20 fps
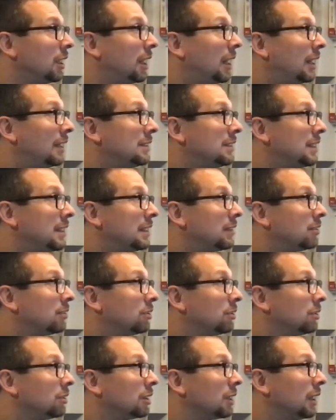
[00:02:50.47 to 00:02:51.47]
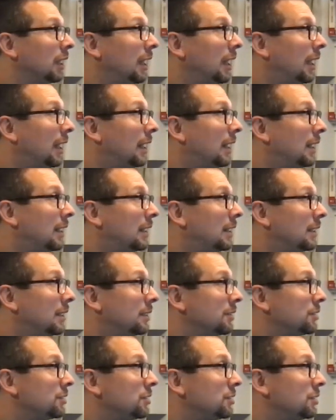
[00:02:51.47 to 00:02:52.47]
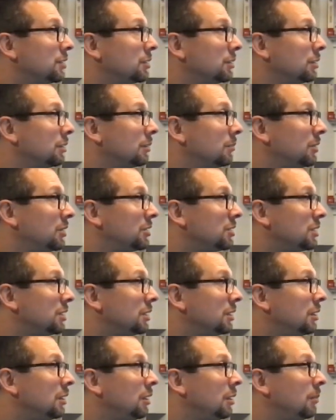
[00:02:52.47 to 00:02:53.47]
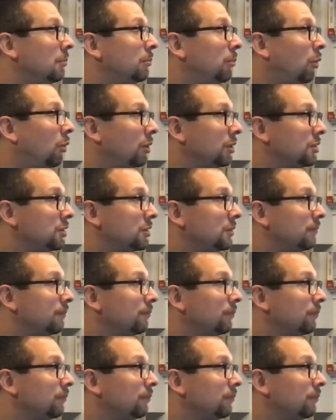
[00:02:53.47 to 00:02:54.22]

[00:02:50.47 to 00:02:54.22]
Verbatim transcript: I take a look at, let me see, port.